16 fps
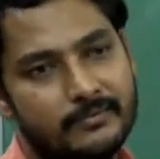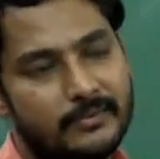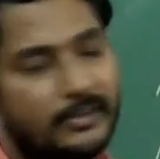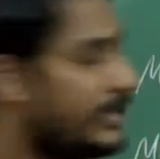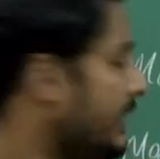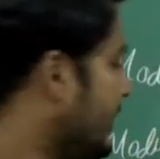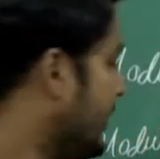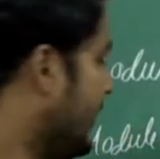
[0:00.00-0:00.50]

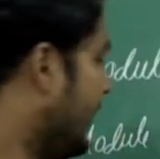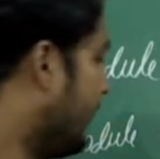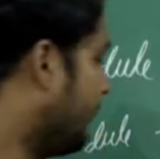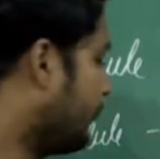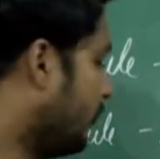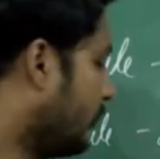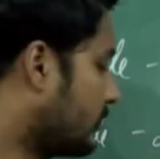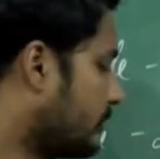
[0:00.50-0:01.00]
Okay.
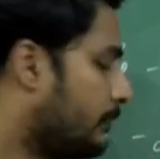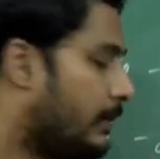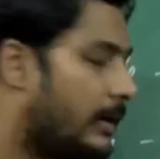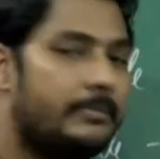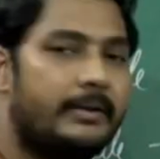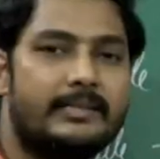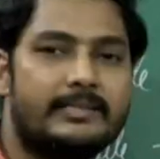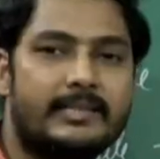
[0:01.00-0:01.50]
Of course,
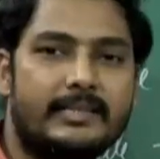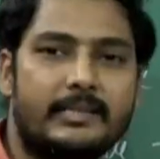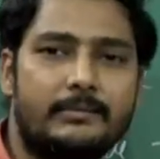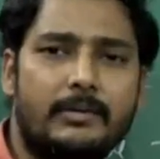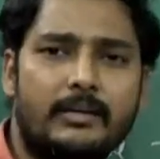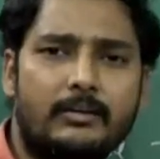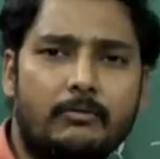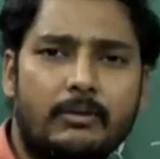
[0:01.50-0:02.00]
plumbing is
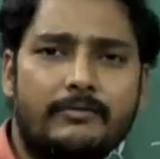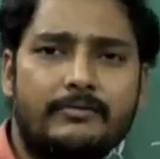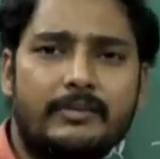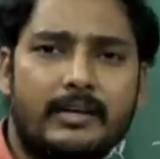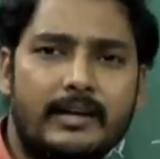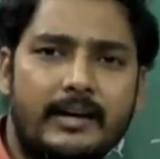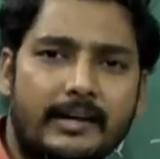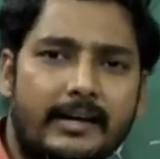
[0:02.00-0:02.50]
nothing but one of
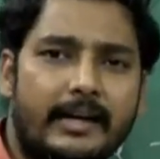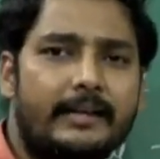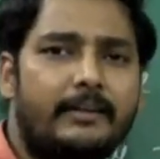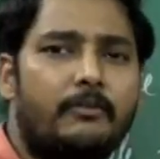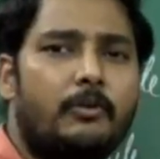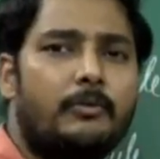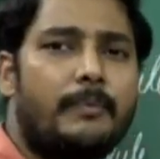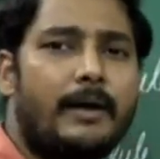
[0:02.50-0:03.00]
the
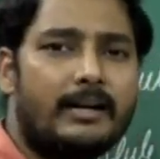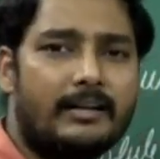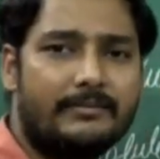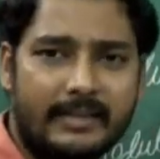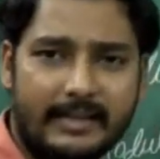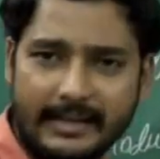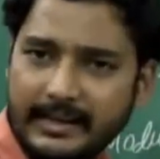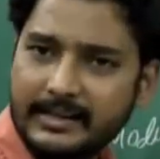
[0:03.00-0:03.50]
continued part
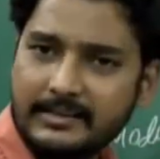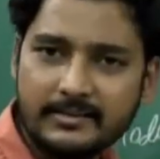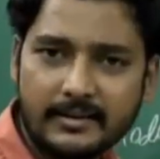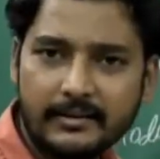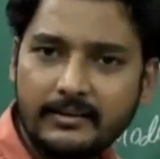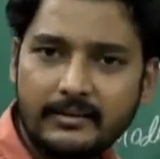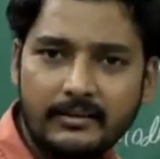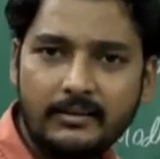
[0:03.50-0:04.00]
of that, I can
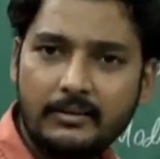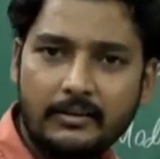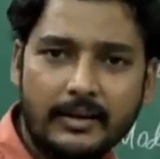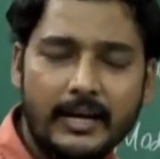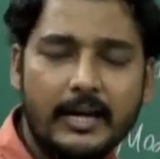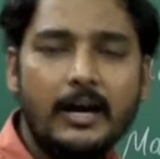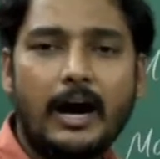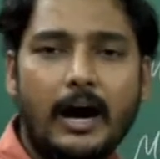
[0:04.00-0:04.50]
say.
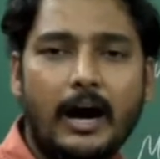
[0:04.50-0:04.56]
Okay.